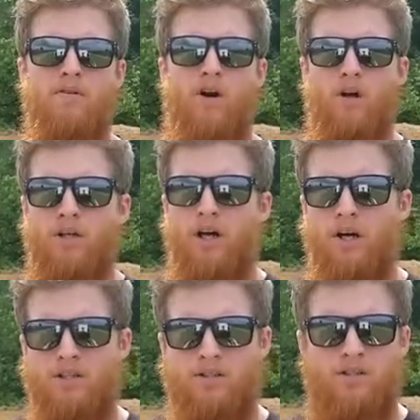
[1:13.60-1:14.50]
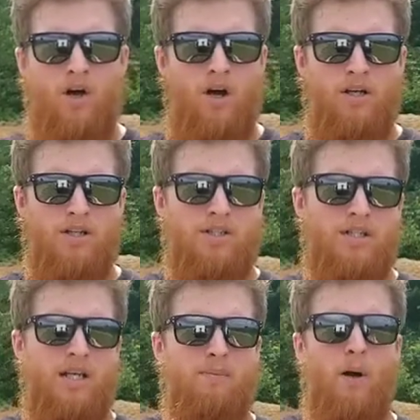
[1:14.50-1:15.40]
our guns on us, to
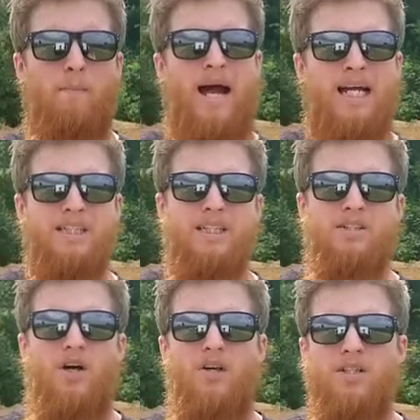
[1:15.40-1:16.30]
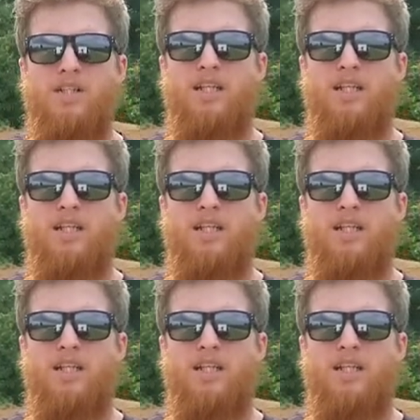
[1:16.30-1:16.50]
keep our magazines on us,